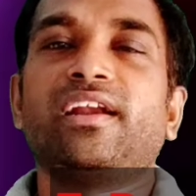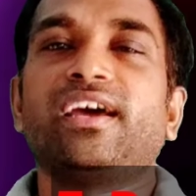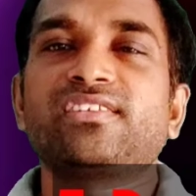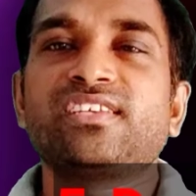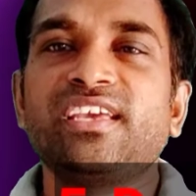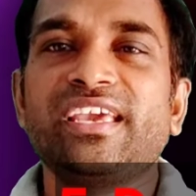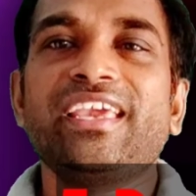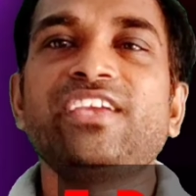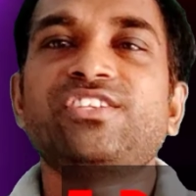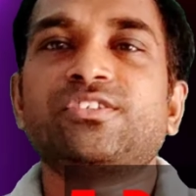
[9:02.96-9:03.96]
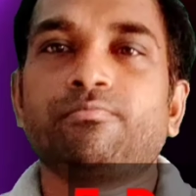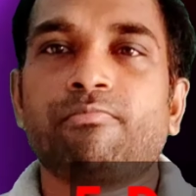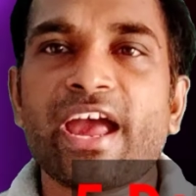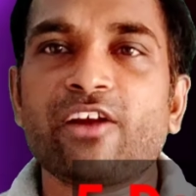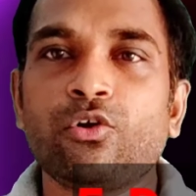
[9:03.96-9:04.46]
Does he eat
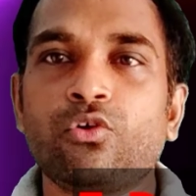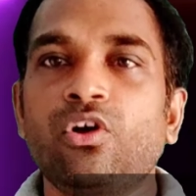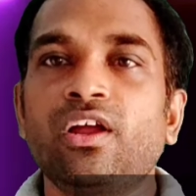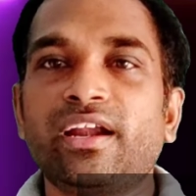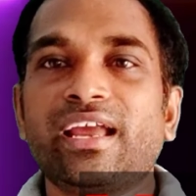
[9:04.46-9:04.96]
mango?